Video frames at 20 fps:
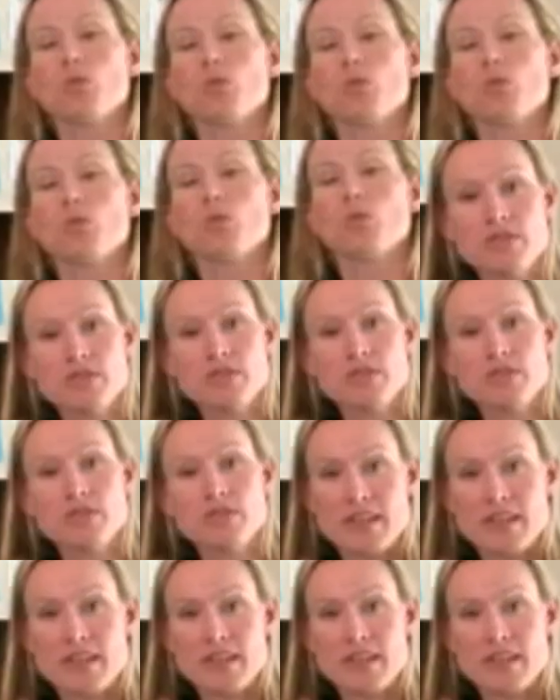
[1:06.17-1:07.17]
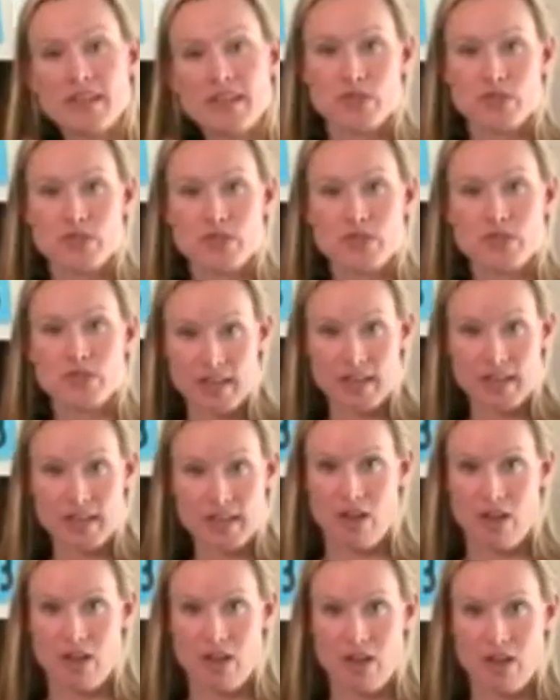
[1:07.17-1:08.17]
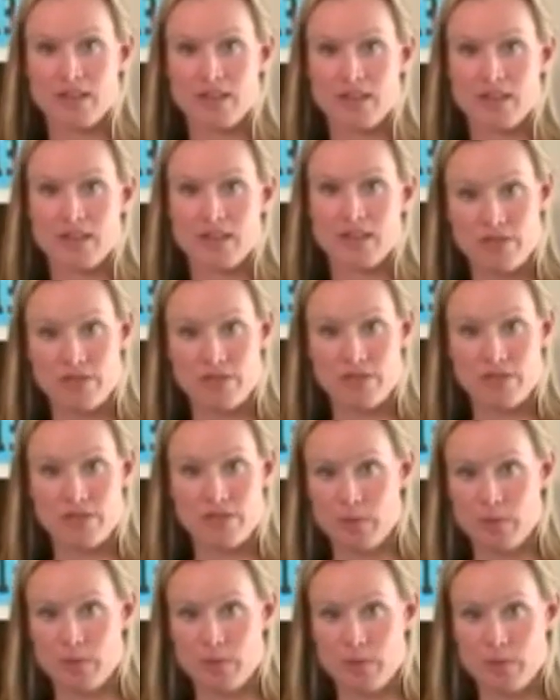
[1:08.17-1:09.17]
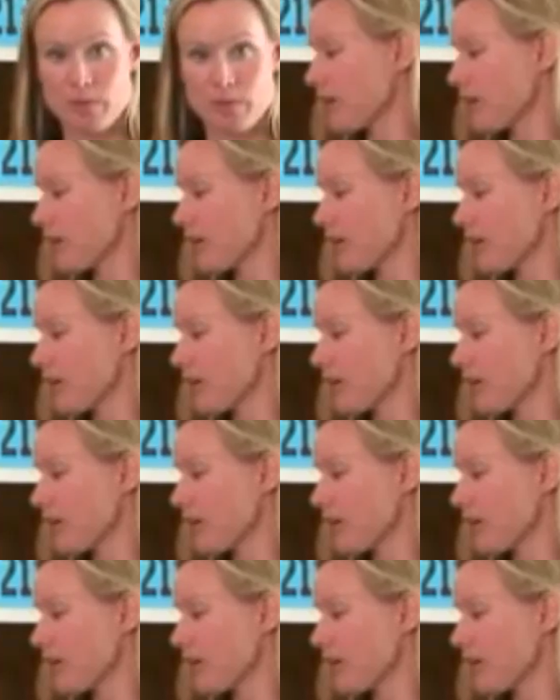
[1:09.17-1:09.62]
Once you've picked a training log and you have a training program,